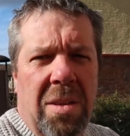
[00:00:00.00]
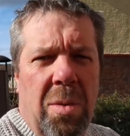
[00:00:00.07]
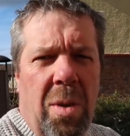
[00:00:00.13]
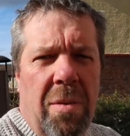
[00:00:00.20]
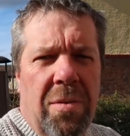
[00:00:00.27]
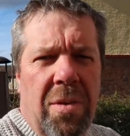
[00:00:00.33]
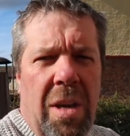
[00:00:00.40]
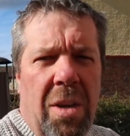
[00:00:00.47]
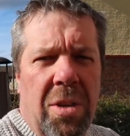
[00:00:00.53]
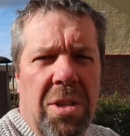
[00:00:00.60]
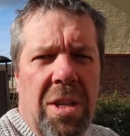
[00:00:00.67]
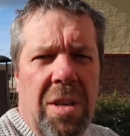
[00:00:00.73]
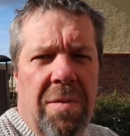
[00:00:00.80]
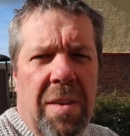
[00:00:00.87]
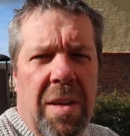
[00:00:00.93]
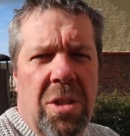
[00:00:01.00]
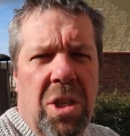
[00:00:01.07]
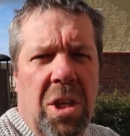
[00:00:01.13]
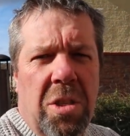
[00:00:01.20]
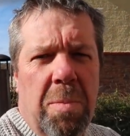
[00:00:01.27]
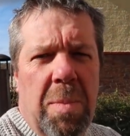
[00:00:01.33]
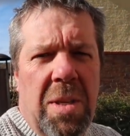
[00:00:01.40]
So after lots of
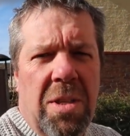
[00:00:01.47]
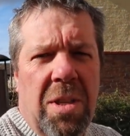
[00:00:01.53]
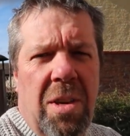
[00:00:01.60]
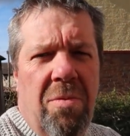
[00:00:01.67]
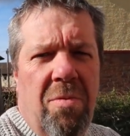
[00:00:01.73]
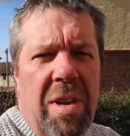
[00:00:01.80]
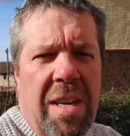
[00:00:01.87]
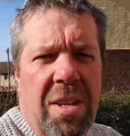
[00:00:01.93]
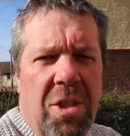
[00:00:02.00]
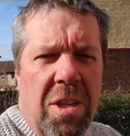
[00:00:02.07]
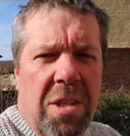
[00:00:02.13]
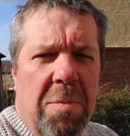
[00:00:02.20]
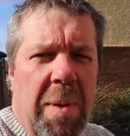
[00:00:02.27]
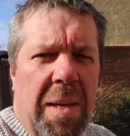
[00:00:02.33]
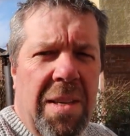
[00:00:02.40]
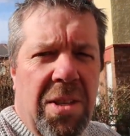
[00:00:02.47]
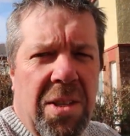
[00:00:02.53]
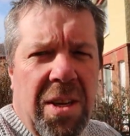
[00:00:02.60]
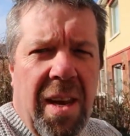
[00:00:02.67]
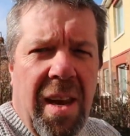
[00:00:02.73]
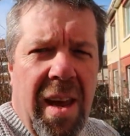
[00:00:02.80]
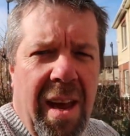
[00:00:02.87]
adjustments and readjustments,